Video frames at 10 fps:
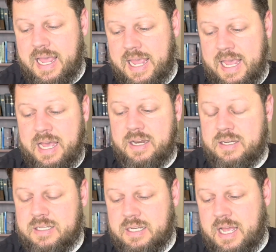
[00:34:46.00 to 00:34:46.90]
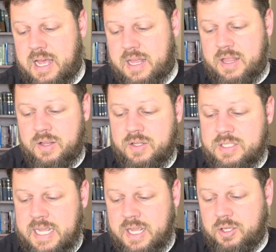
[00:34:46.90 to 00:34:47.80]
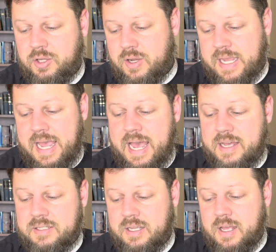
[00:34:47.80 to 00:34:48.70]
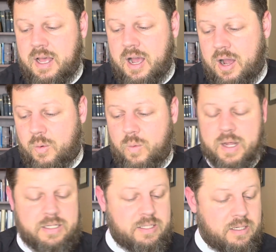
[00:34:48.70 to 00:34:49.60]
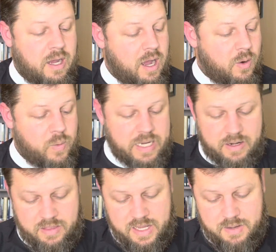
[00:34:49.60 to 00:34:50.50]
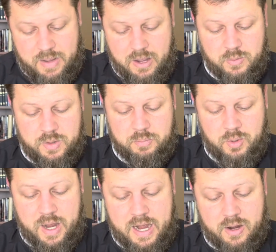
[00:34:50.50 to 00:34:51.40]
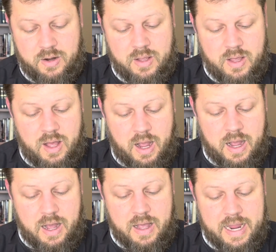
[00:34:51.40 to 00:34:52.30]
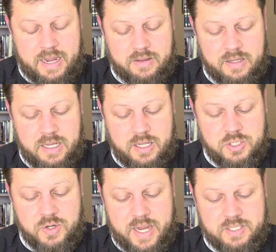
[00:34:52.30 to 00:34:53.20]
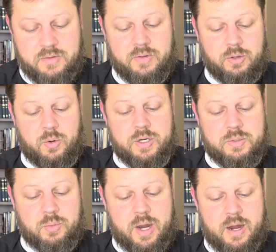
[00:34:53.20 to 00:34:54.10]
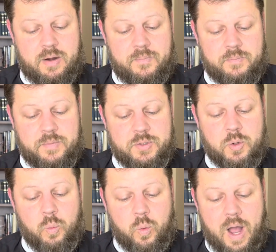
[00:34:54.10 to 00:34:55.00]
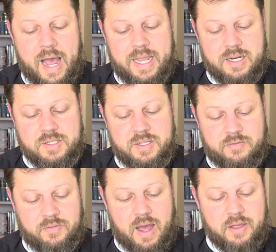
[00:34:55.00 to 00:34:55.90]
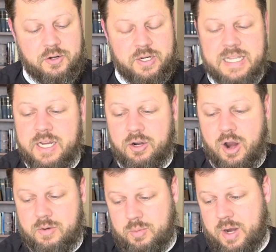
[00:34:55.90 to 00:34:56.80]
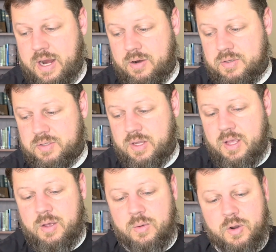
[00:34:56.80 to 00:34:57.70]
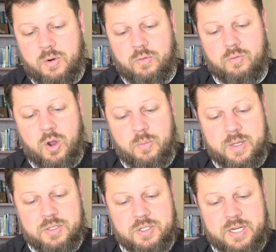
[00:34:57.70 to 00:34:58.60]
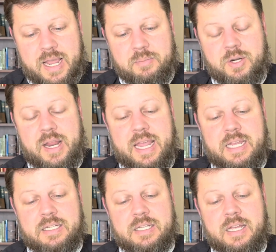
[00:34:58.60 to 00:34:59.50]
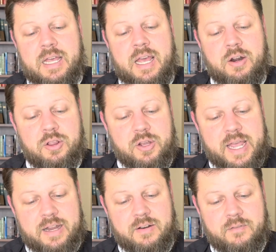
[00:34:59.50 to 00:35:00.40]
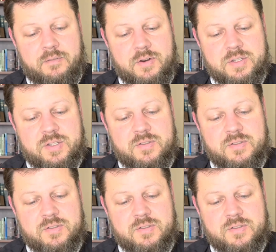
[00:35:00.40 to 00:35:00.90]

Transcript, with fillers: and uh, take a look at uh, what uh, we can think about with prayer uh, and the address of the Lord's Prayer. So why does the Father hear our prayers? We'll go to Romans chapter 8 and look at verses